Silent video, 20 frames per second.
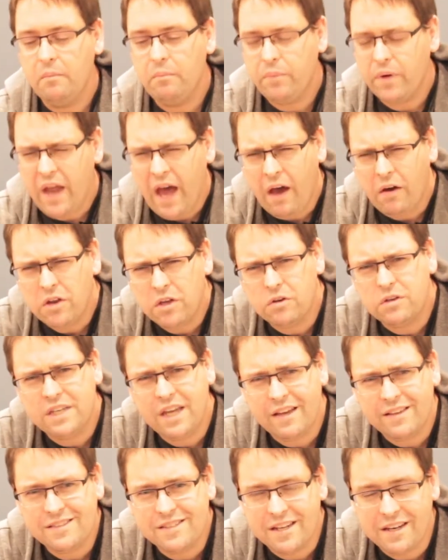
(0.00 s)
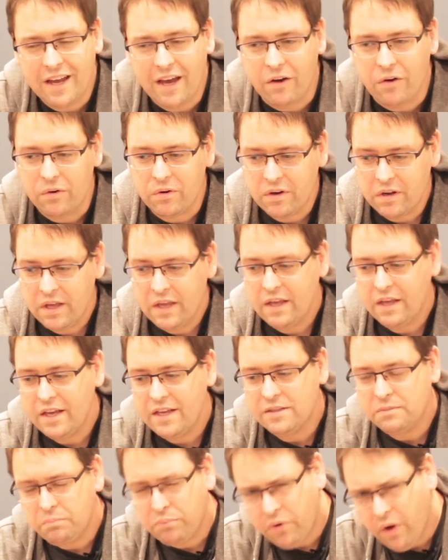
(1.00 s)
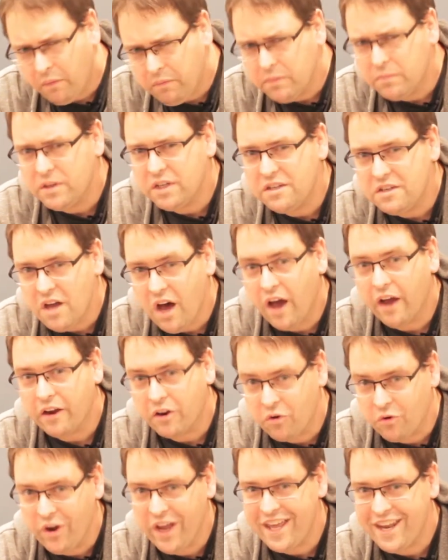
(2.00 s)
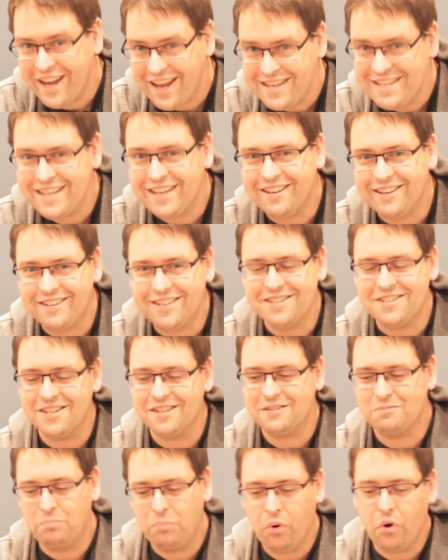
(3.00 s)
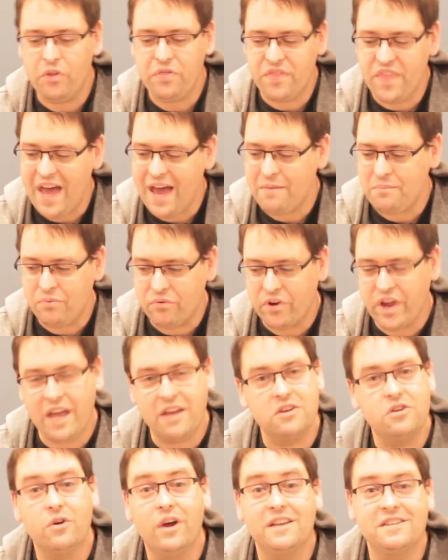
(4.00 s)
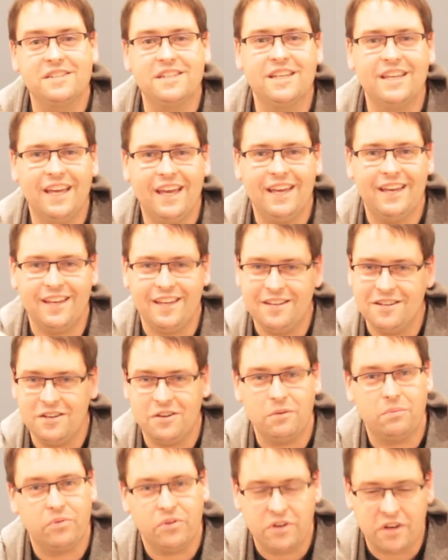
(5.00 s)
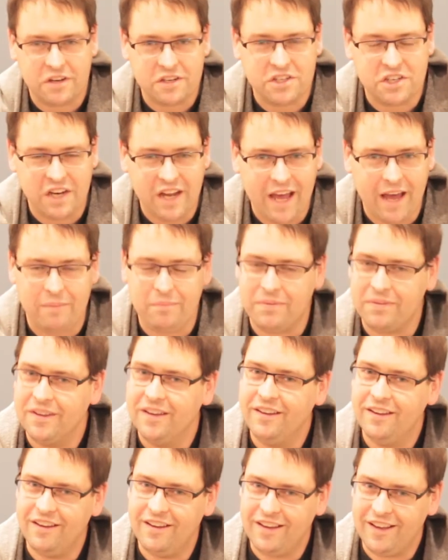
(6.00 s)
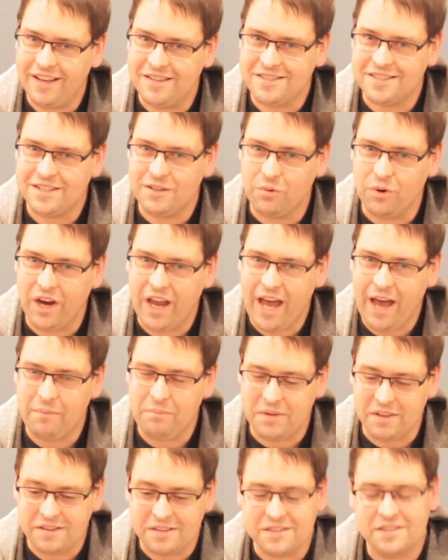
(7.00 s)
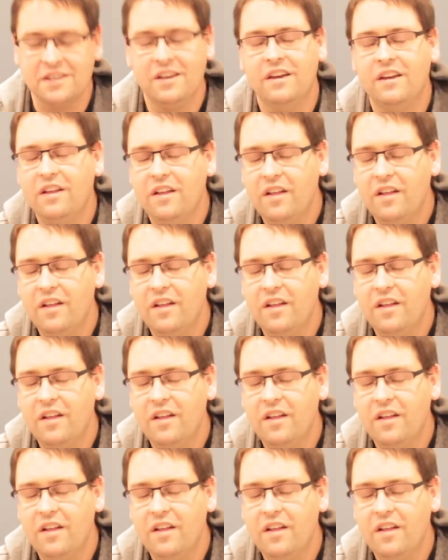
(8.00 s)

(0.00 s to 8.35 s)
But how do you test it out? It's probably not a great idea to just put that brand new SDK into your production app and see what happens.